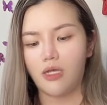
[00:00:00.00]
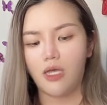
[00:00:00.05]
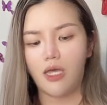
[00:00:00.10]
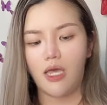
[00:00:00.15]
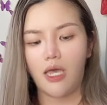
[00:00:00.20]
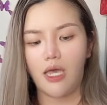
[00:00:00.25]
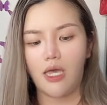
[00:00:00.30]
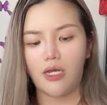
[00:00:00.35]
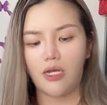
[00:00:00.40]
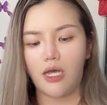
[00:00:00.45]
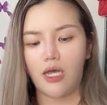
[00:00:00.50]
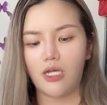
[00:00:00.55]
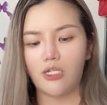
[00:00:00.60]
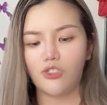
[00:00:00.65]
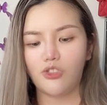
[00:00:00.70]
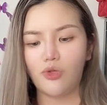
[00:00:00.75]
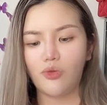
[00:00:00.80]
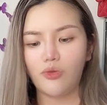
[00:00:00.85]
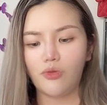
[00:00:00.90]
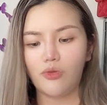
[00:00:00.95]
and I
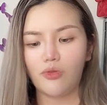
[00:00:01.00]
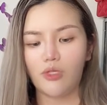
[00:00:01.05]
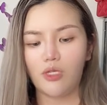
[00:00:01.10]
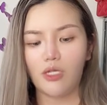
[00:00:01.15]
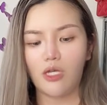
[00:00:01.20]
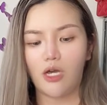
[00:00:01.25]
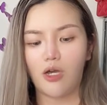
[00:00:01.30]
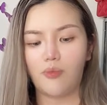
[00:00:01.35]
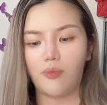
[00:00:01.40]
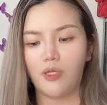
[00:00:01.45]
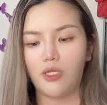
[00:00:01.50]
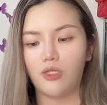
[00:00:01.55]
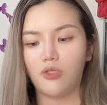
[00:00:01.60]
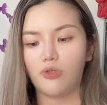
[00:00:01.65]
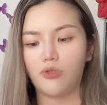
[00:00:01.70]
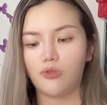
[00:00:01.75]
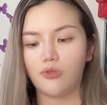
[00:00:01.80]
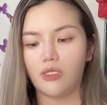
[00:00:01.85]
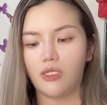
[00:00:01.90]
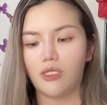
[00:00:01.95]
don't think I'll be
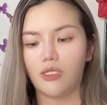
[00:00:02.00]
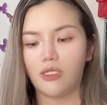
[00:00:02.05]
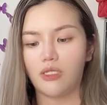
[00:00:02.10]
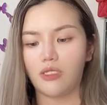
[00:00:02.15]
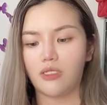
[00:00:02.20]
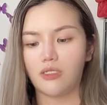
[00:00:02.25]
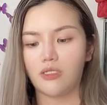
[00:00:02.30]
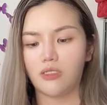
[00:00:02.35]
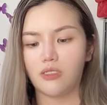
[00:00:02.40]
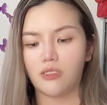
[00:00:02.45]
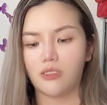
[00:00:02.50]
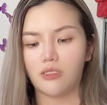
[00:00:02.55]
using this